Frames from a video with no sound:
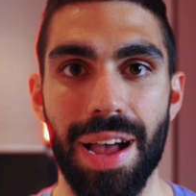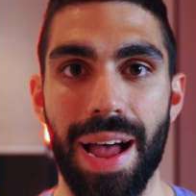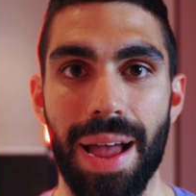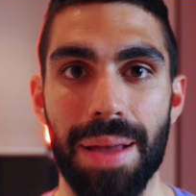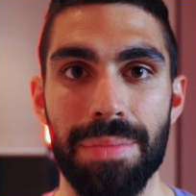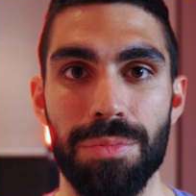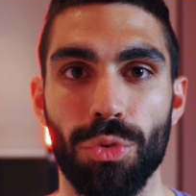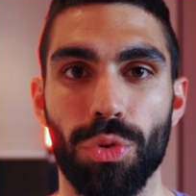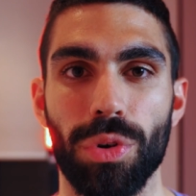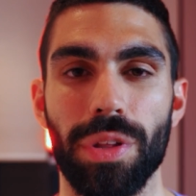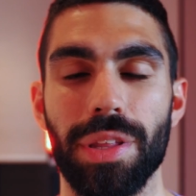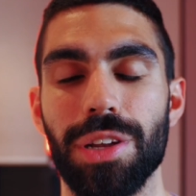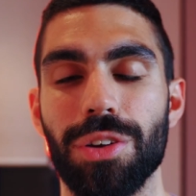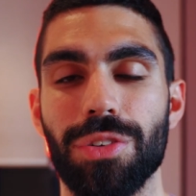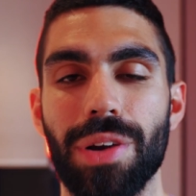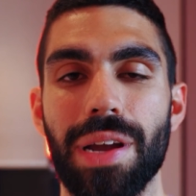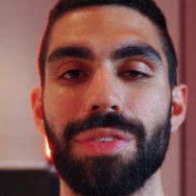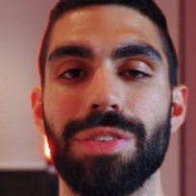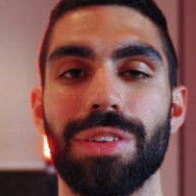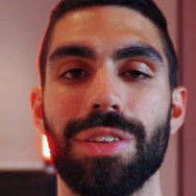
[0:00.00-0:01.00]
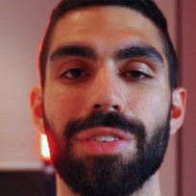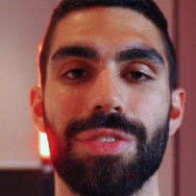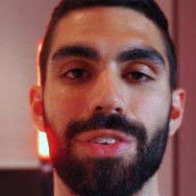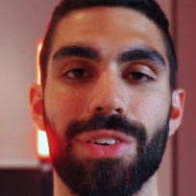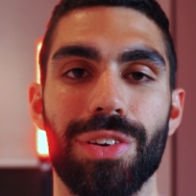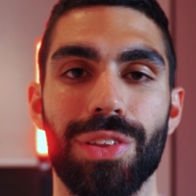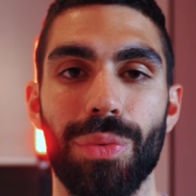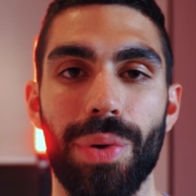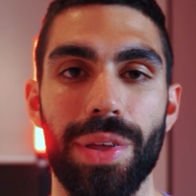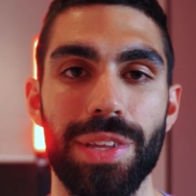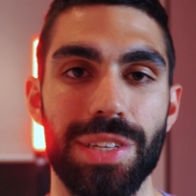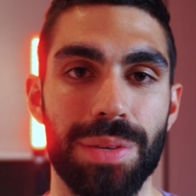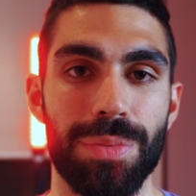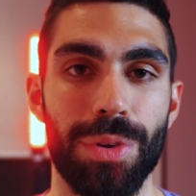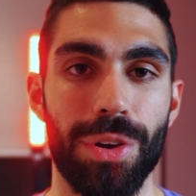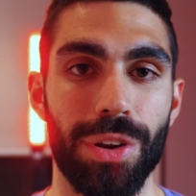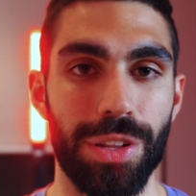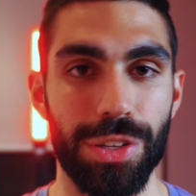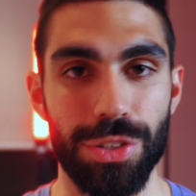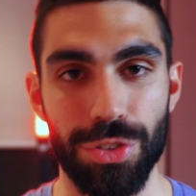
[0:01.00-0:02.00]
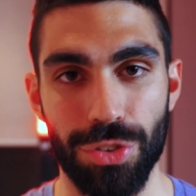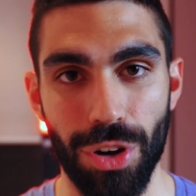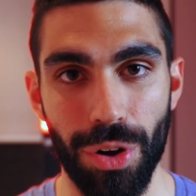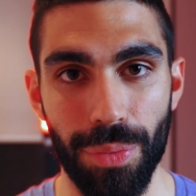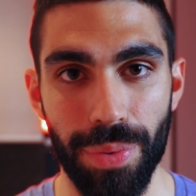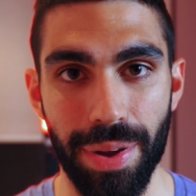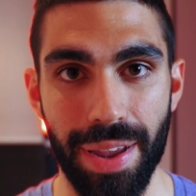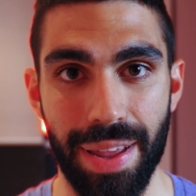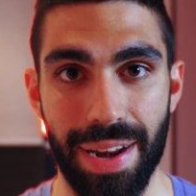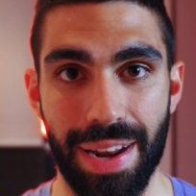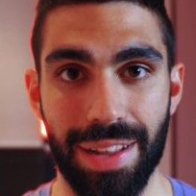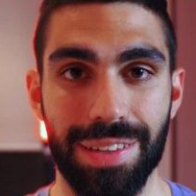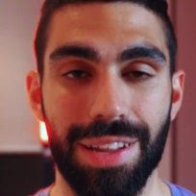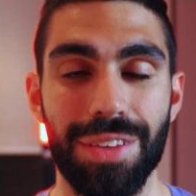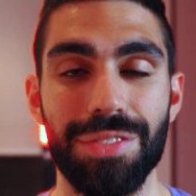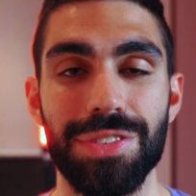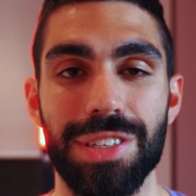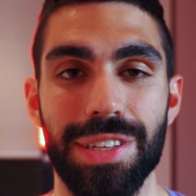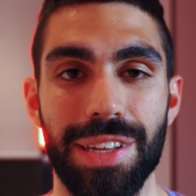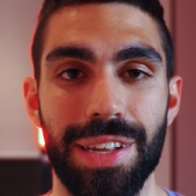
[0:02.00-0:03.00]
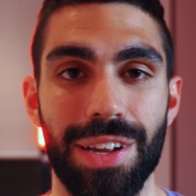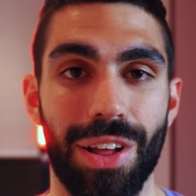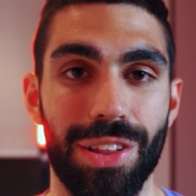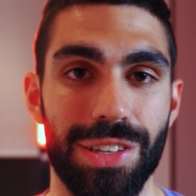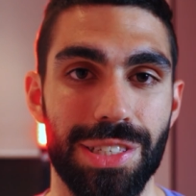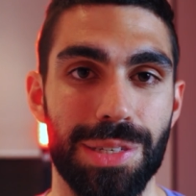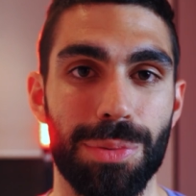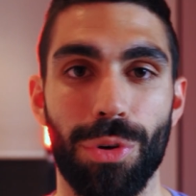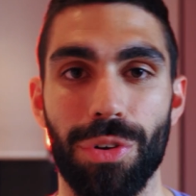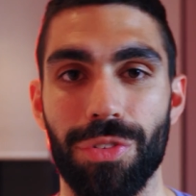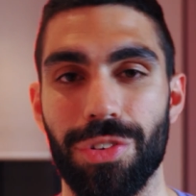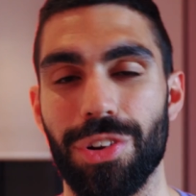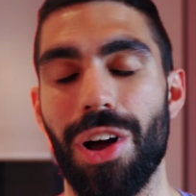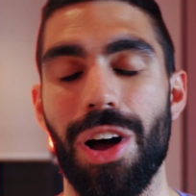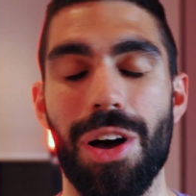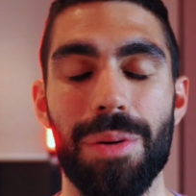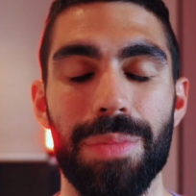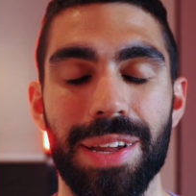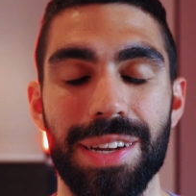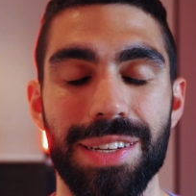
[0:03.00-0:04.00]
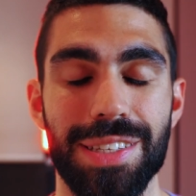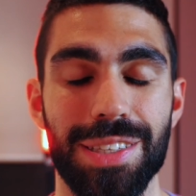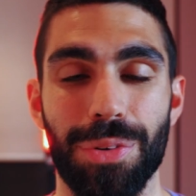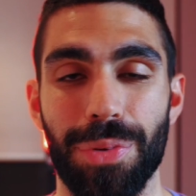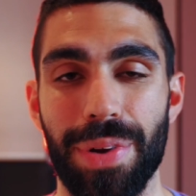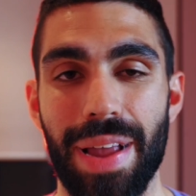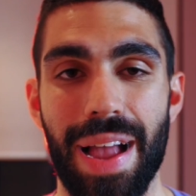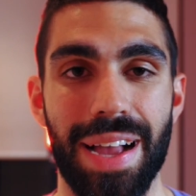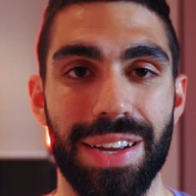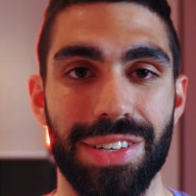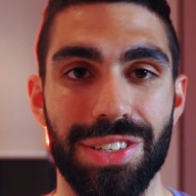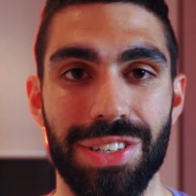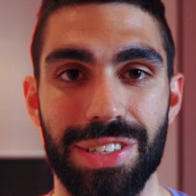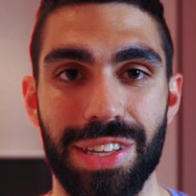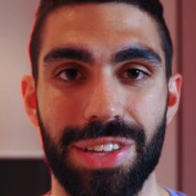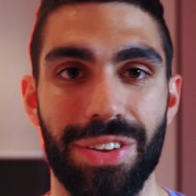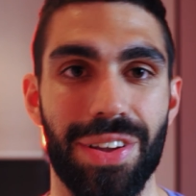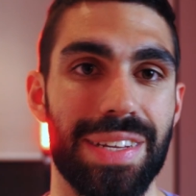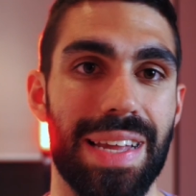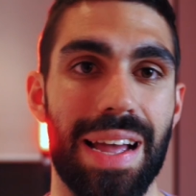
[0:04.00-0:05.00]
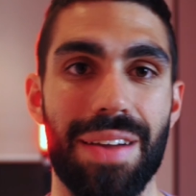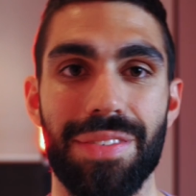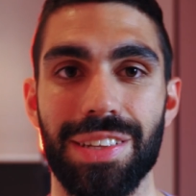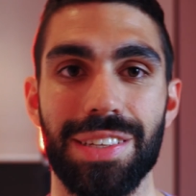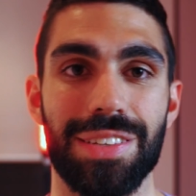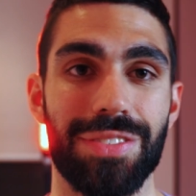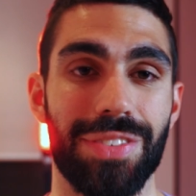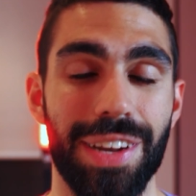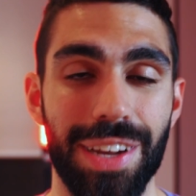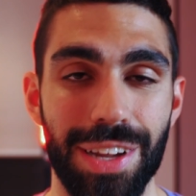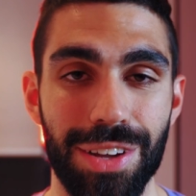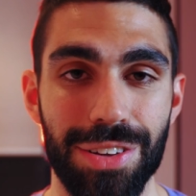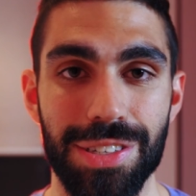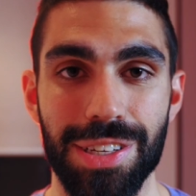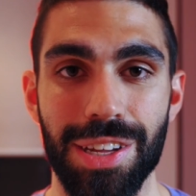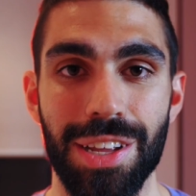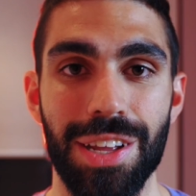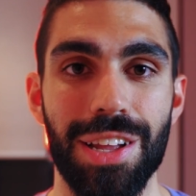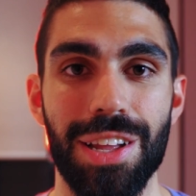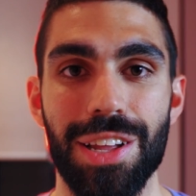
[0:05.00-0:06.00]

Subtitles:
I'm really grateful for the way this community is growing, and I love seeing all the supportive comments and the reactions that you guys have to these videos.